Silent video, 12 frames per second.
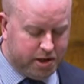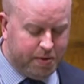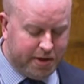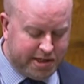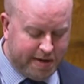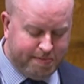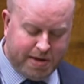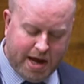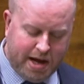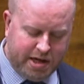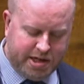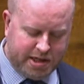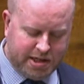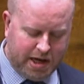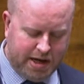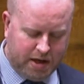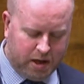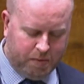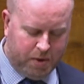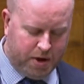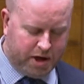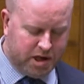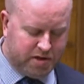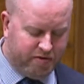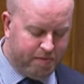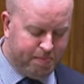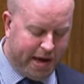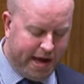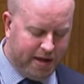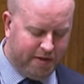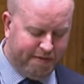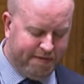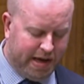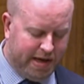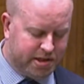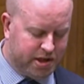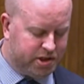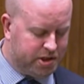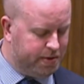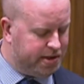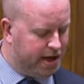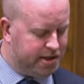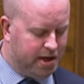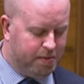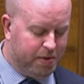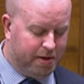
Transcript: to exempt NHS clinical workers from paying the fees associated